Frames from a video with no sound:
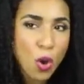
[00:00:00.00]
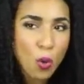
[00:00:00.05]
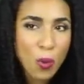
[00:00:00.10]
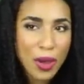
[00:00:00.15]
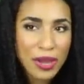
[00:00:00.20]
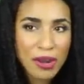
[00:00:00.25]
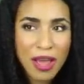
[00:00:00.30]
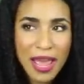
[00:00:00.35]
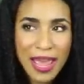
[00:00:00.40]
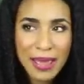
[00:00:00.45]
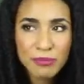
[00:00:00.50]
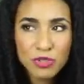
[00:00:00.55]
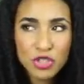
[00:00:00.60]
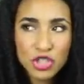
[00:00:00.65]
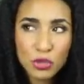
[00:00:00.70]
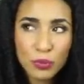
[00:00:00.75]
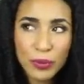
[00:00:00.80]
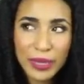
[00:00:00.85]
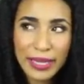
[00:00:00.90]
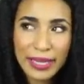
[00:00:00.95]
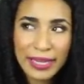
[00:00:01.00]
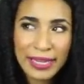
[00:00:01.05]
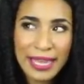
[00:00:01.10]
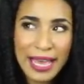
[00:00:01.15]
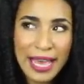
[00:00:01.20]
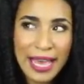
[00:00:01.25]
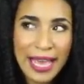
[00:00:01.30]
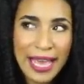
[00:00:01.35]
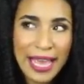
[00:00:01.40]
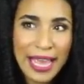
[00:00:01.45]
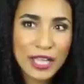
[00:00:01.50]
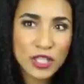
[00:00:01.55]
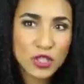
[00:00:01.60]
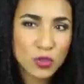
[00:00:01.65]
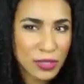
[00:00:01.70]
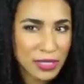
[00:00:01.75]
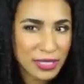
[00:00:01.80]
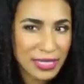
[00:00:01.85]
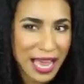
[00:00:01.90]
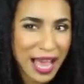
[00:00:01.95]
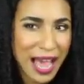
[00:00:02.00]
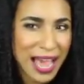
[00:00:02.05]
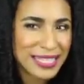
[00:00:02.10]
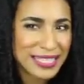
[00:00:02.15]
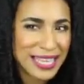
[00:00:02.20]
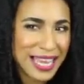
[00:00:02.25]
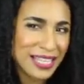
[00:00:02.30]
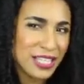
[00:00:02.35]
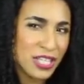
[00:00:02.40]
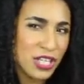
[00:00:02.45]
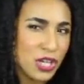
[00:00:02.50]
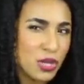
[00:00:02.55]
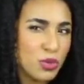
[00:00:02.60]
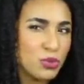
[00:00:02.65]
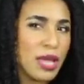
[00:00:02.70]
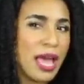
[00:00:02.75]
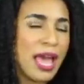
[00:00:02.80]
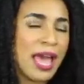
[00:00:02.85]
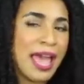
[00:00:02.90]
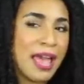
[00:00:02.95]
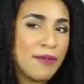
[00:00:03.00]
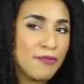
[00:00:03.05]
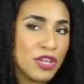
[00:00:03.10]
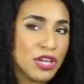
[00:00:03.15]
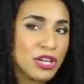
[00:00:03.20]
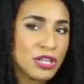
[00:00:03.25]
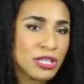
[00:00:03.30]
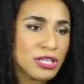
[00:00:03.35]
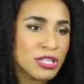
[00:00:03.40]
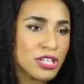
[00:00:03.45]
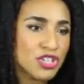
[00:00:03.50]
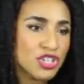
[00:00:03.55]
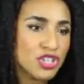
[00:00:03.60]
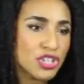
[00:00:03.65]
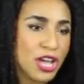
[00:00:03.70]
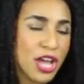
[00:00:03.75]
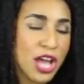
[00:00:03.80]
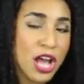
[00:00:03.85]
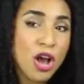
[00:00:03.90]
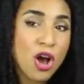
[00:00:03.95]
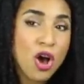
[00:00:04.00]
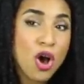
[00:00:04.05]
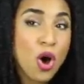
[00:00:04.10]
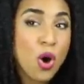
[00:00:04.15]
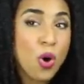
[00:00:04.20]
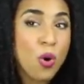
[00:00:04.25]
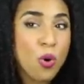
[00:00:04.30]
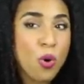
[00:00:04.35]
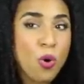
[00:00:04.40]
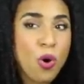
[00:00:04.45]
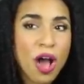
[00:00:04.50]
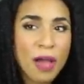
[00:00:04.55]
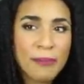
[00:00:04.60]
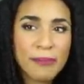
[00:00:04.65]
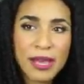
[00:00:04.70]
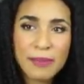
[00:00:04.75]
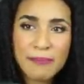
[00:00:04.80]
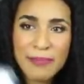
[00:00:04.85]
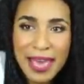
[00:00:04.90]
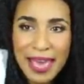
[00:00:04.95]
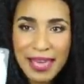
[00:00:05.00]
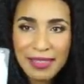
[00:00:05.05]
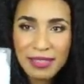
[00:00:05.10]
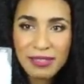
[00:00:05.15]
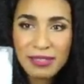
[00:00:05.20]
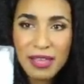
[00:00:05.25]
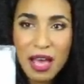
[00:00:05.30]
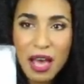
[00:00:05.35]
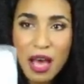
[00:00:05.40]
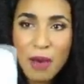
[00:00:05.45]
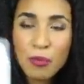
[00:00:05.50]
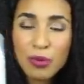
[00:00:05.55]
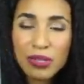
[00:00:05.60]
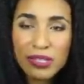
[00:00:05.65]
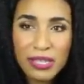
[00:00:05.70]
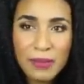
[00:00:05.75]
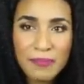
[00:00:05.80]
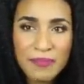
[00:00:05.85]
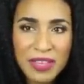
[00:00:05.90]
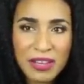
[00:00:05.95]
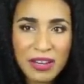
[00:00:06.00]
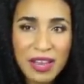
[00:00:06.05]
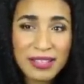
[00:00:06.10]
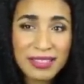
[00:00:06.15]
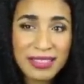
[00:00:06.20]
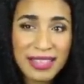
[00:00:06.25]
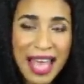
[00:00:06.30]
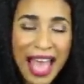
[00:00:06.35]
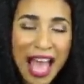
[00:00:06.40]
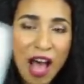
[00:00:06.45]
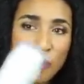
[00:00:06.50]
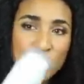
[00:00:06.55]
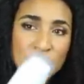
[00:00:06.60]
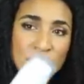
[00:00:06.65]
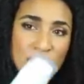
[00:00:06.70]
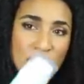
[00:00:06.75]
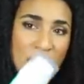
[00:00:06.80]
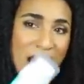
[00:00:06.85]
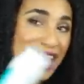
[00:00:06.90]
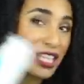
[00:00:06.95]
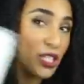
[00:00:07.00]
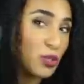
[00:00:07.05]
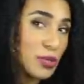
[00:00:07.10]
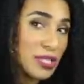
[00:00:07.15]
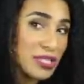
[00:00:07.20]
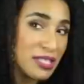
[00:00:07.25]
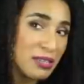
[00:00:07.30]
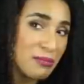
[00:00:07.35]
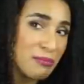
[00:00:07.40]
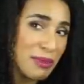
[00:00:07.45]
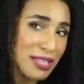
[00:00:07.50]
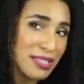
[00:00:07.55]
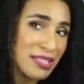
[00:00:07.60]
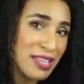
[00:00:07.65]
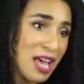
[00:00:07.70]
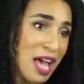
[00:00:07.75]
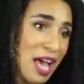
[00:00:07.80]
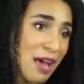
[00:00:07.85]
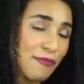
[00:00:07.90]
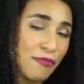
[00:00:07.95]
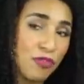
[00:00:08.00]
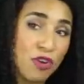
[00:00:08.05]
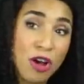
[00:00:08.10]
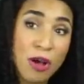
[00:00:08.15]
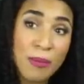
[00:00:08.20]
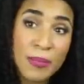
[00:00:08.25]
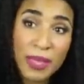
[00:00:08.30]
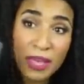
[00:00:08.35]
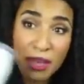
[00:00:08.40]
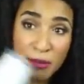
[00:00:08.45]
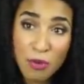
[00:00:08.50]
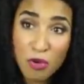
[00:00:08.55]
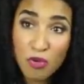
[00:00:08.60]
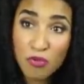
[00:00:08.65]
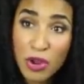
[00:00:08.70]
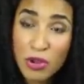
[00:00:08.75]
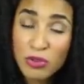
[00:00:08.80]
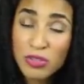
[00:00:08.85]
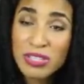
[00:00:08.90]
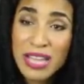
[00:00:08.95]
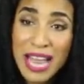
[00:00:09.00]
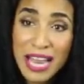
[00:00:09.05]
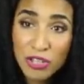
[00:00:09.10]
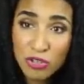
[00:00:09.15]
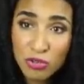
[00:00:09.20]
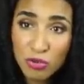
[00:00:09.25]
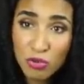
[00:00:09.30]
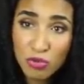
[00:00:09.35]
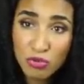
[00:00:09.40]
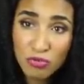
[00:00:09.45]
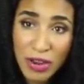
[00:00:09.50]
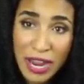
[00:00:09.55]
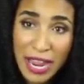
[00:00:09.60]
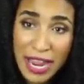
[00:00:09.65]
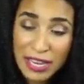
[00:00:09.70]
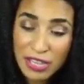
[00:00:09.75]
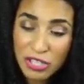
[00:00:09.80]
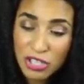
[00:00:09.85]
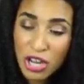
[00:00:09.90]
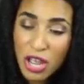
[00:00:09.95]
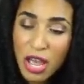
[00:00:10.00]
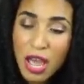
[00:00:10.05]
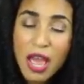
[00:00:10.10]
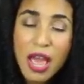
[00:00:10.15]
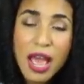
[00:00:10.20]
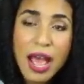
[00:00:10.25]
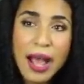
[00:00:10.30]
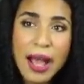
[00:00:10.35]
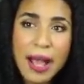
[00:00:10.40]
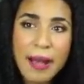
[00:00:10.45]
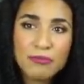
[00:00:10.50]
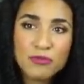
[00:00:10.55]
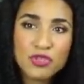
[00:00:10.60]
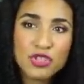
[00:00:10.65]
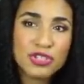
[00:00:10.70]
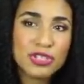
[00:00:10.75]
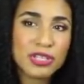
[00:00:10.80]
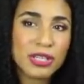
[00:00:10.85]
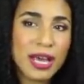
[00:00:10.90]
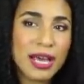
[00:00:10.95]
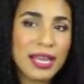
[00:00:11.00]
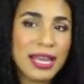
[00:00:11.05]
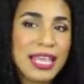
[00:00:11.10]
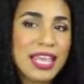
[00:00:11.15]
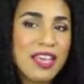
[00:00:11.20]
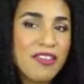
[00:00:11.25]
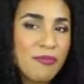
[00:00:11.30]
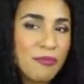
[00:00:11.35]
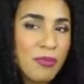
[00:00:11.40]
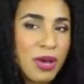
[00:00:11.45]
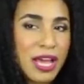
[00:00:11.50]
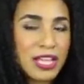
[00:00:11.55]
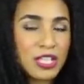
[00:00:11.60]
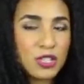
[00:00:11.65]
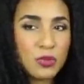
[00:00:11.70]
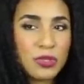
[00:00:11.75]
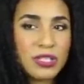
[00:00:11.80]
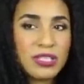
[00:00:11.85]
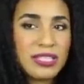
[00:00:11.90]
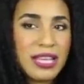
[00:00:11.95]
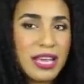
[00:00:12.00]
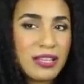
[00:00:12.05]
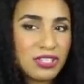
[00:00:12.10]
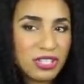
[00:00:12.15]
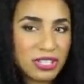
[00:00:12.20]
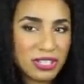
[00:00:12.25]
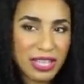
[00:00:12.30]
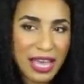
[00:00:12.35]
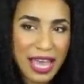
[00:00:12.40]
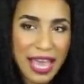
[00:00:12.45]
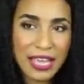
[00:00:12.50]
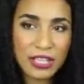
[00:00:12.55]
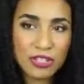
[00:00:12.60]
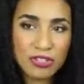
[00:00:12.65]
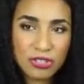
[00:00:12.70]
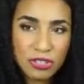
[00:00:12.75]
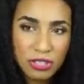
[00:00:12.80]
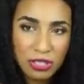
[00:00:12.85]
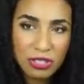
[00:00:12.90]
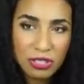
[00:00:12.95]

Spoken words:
When I am doing a twist out, I tend to use a heavier conditioner, or I might pair this up with something like the Almond twisting butter from the Camille Rose Naturals range, just to kind of give my twist out just that extra